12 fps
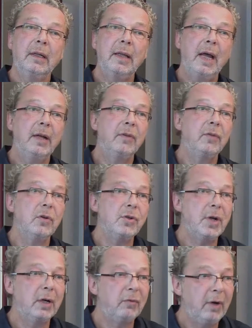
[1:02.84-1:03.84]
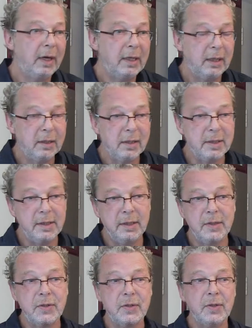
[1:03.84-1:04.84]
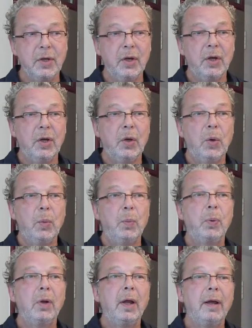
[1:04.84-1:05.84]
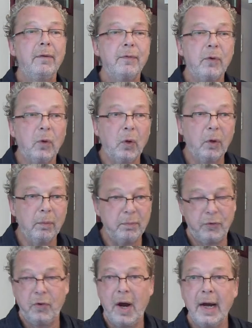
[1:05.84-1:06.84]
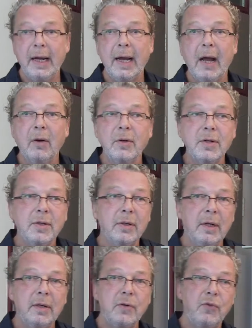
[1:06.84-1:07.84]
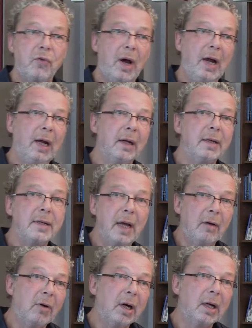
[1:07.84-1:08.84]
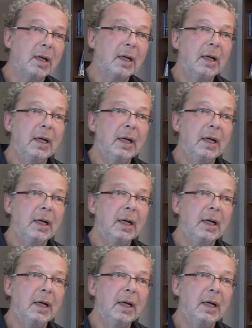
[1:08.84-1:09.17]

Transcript: that is generating ideas, playful trying out, trial and error,